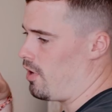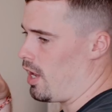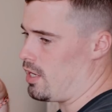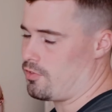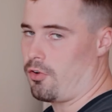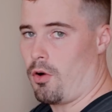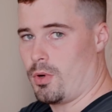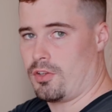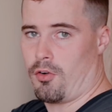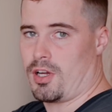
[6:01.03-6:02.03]
flies
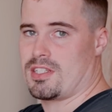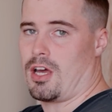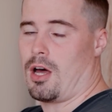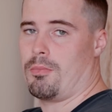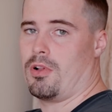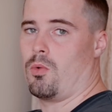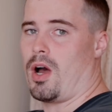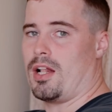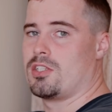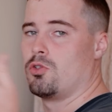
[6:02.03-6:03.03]
forward, for example,
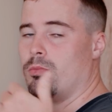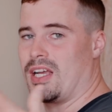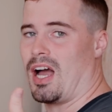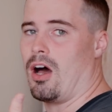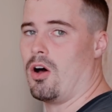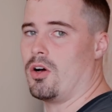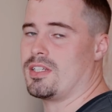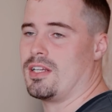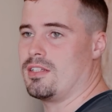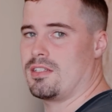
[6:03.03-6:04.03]
while zooming out
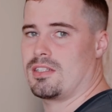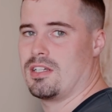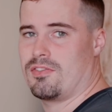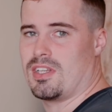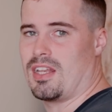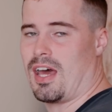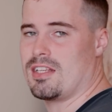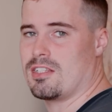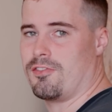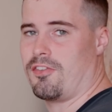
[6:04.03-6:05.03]
and it gives a
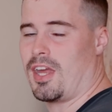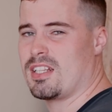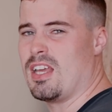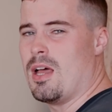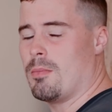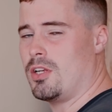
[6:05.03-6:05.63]
nice effect.